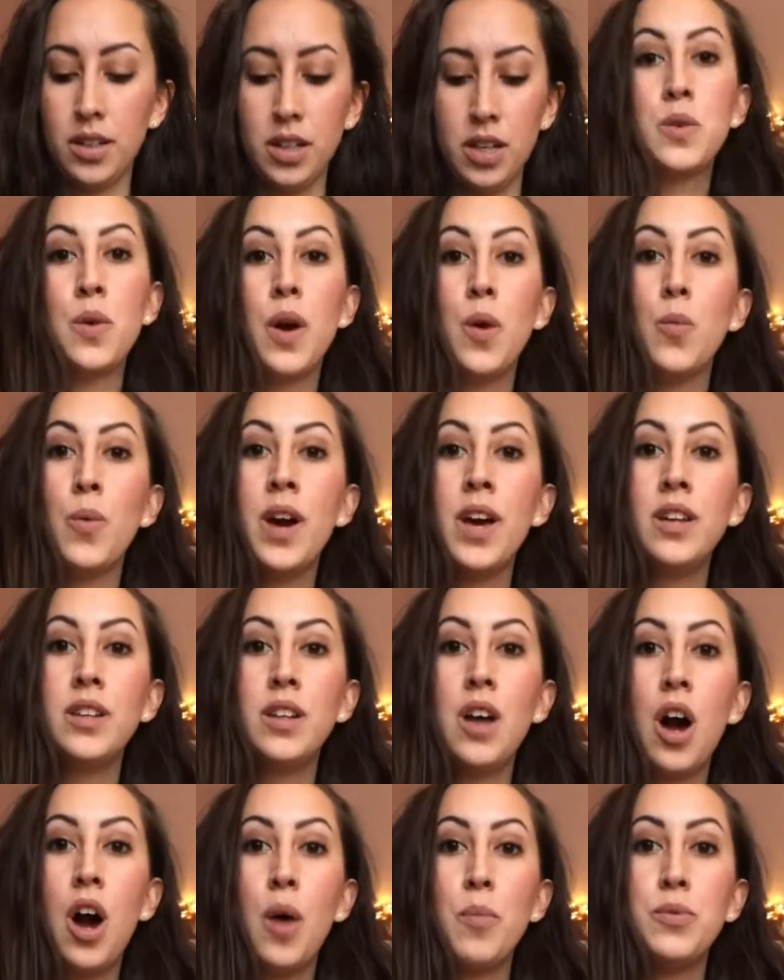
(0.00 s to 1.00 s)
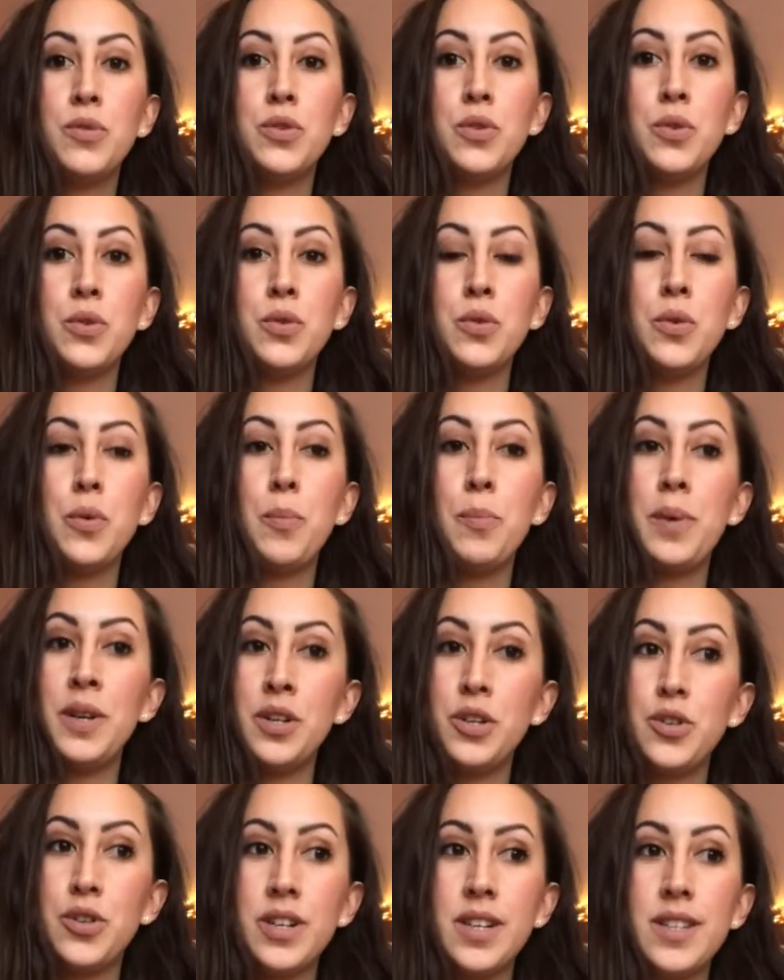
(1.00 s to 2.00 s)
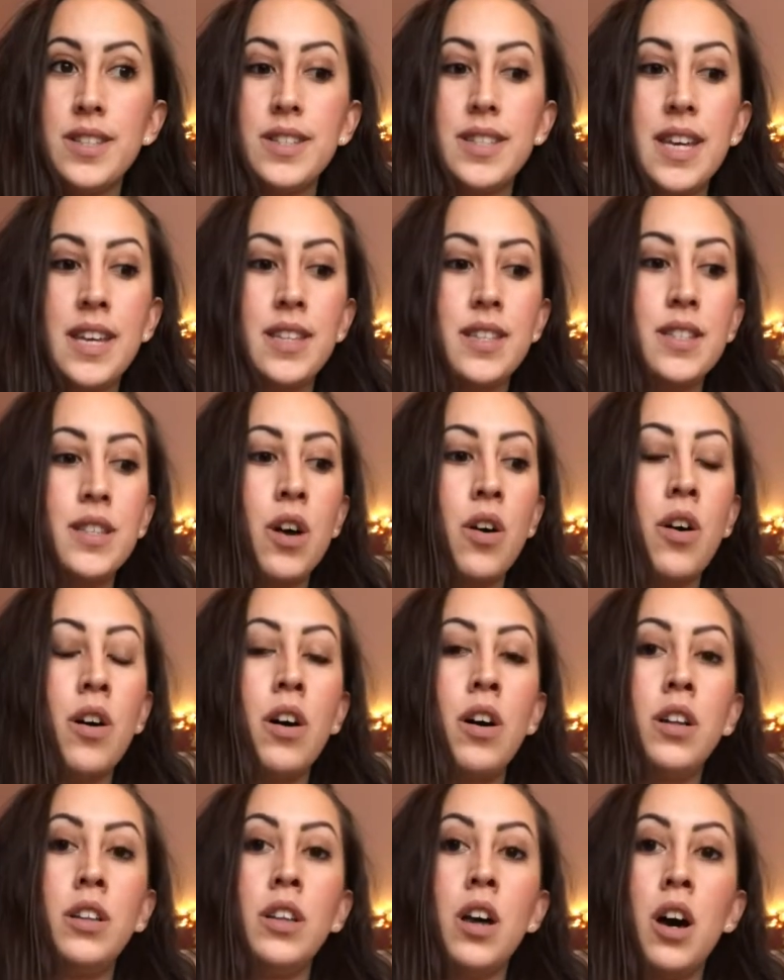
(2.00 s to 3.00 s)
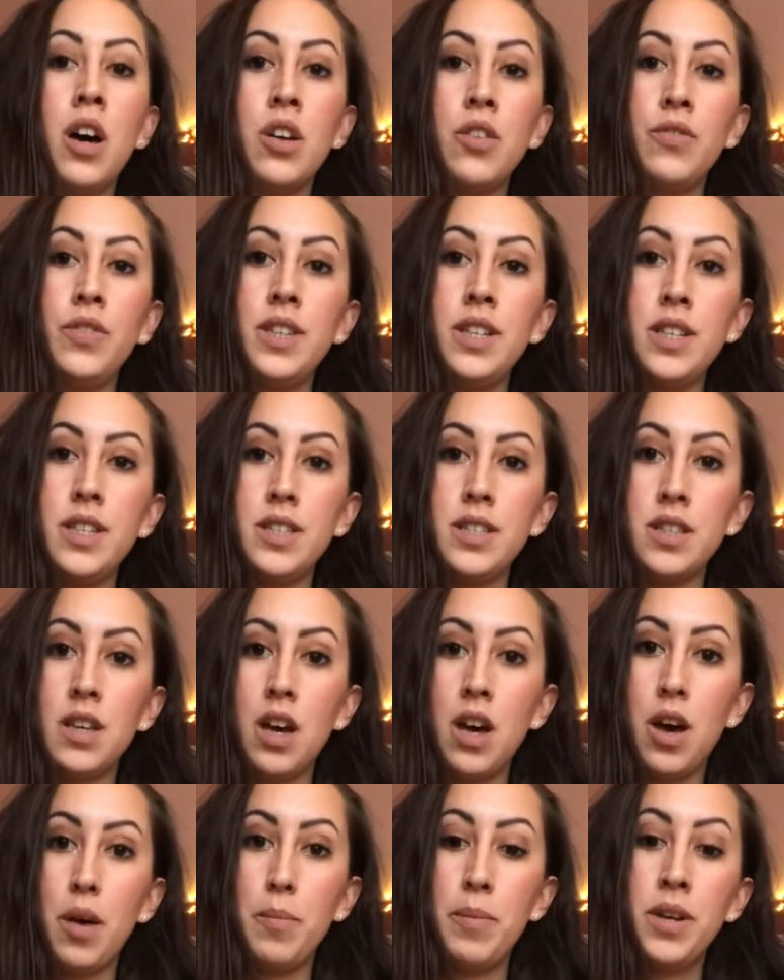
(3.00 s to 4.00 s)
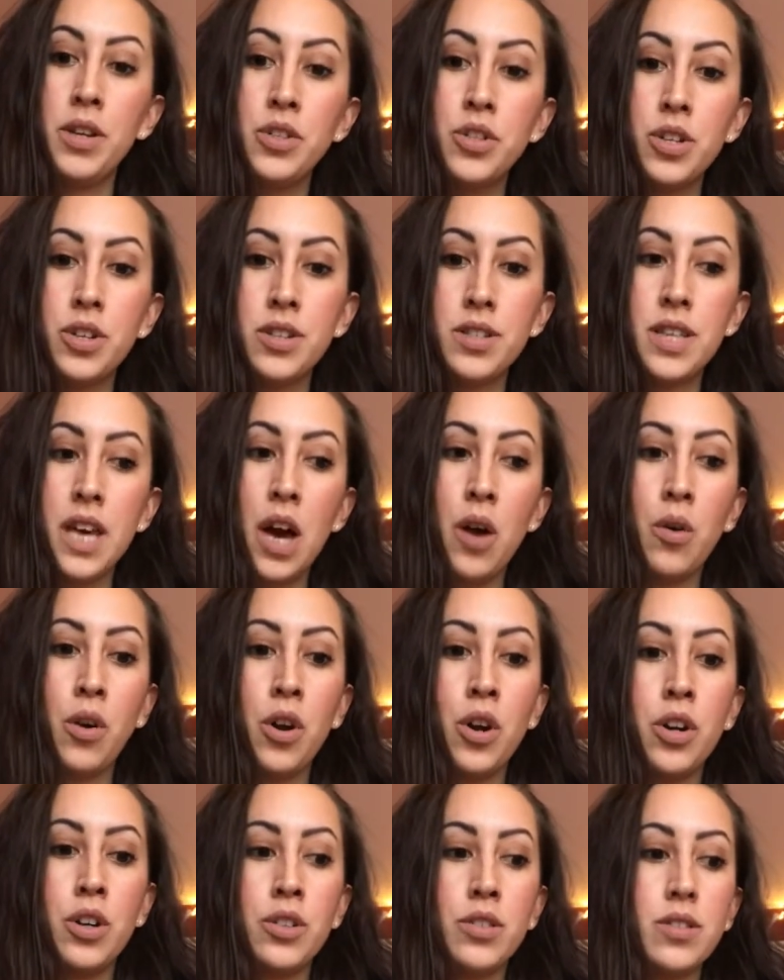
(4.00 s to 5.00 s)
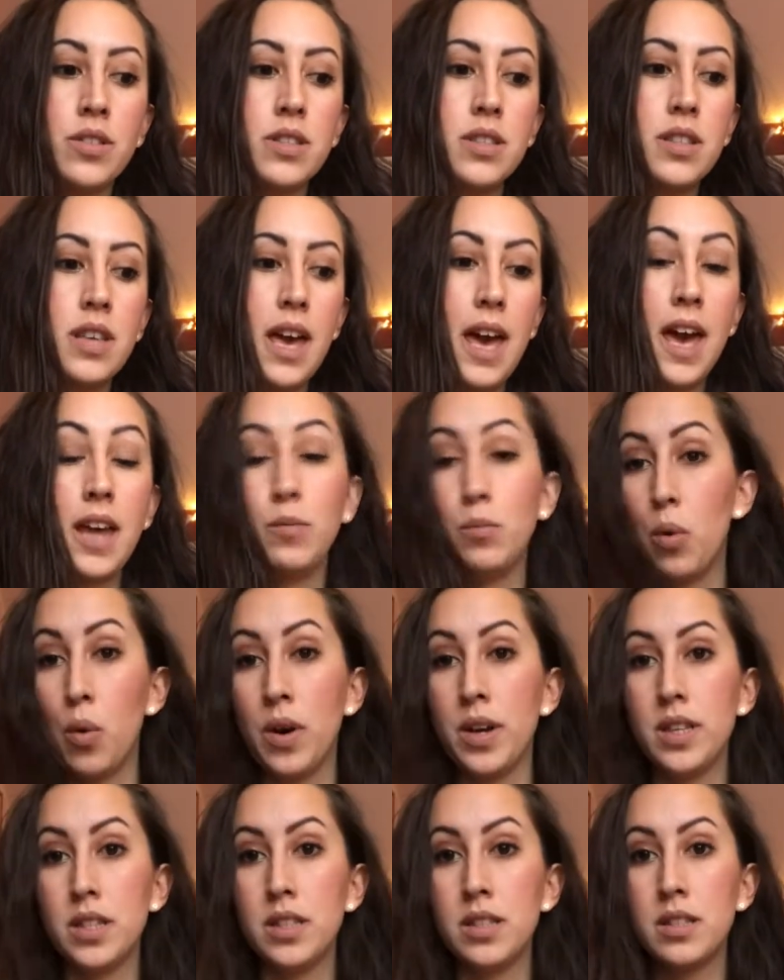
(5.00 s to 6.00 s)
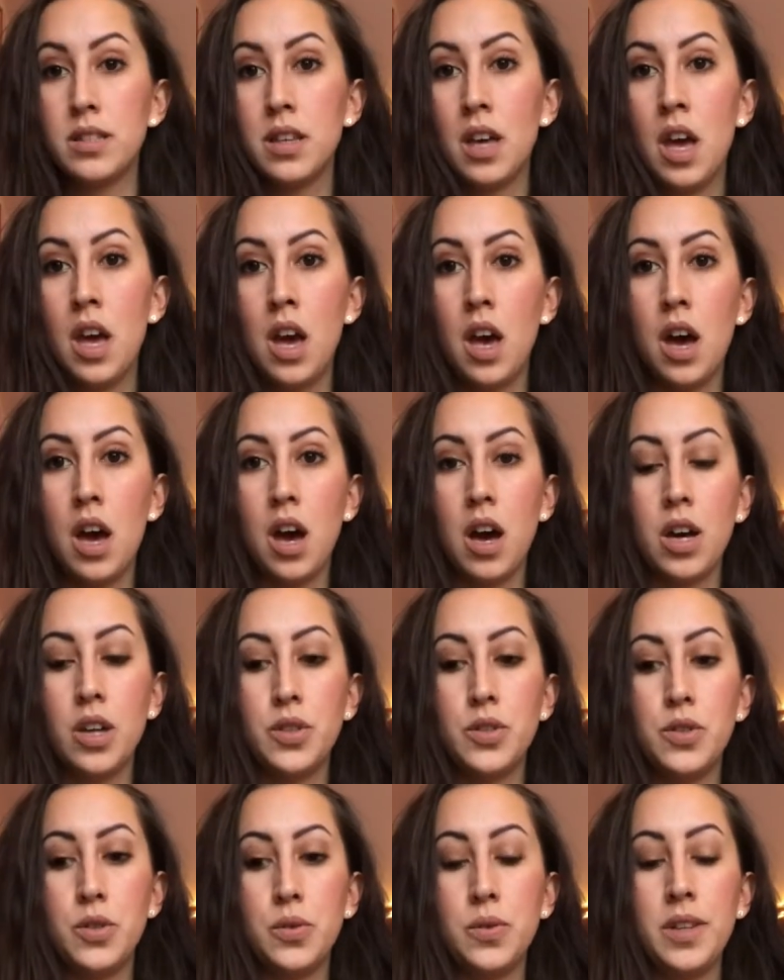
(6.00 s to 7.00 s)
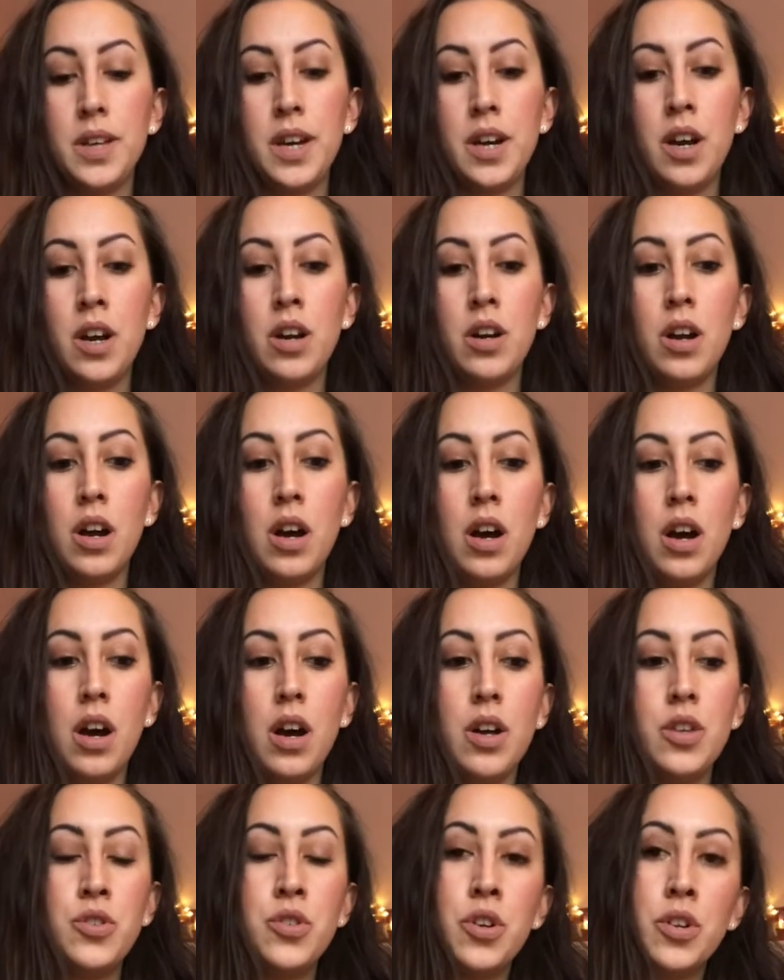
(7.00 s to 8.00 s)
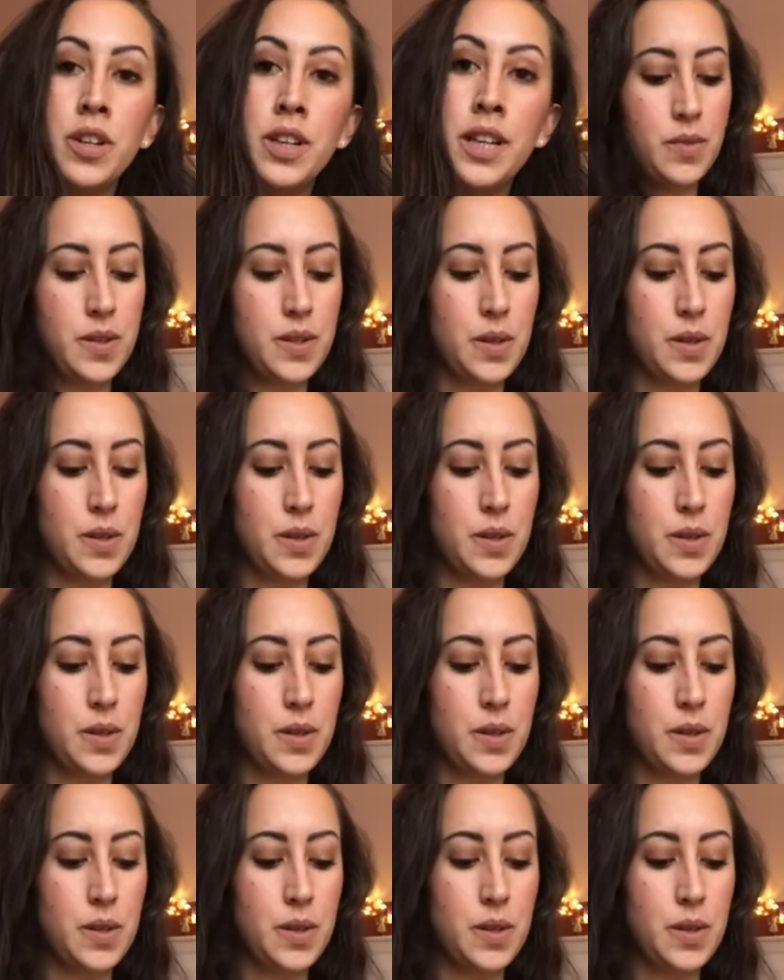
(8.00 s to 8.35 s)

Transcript: So I went up to Pinterest and saw a lot of these pictures, how girls and boys do their journaling.